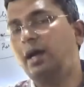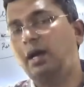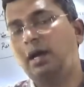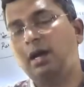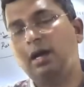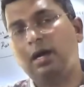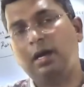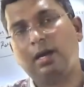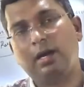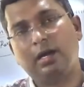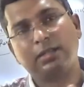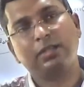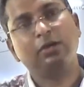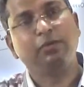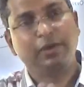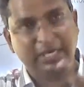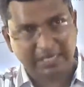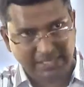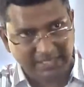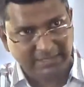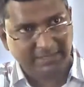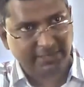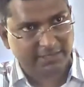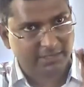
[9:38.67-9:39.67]
Uh, so, we
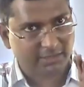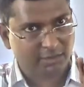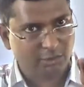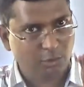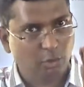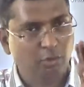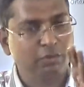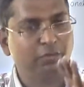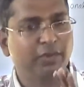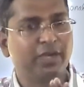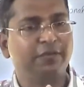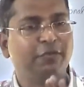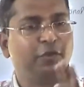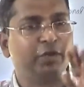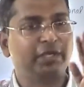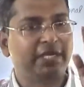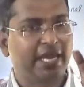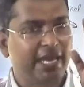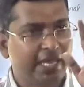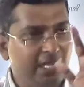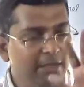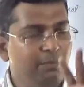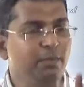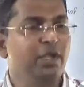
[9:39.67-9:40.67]
will discuss don't worry for
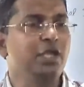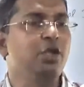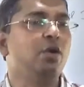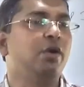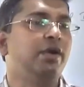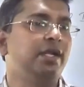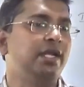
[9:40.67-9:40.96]
timing you